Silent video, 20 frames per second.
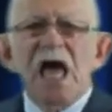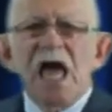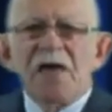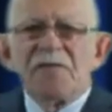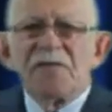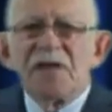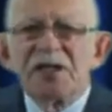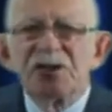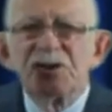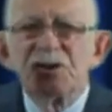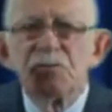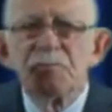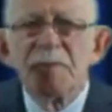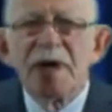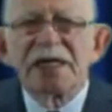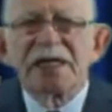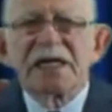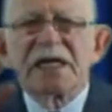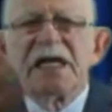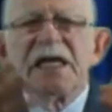and that you
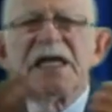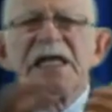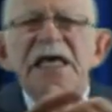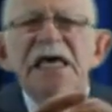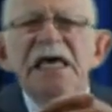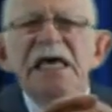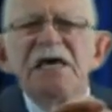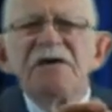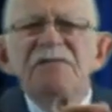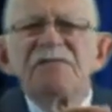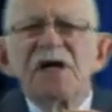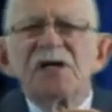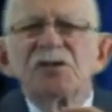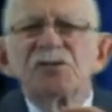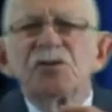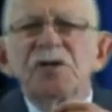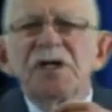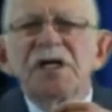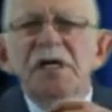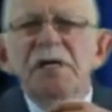may cleave
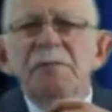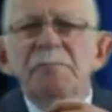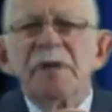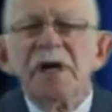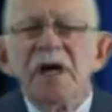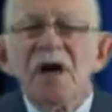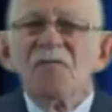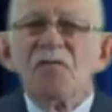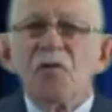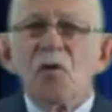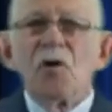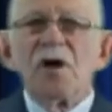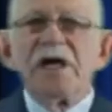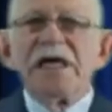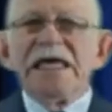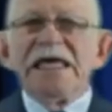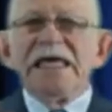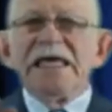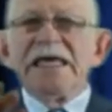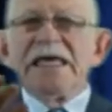unto him, for
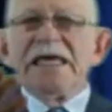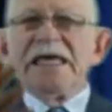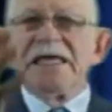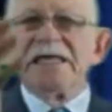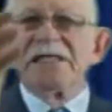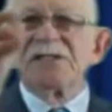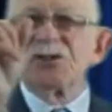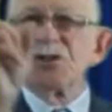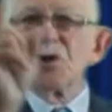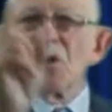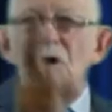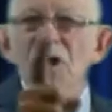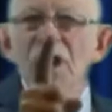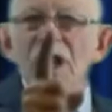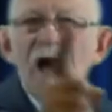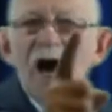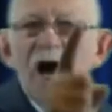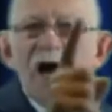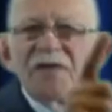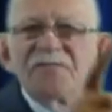he is your
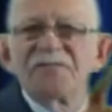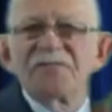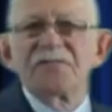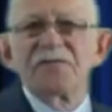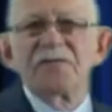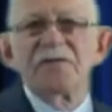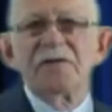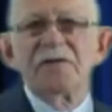life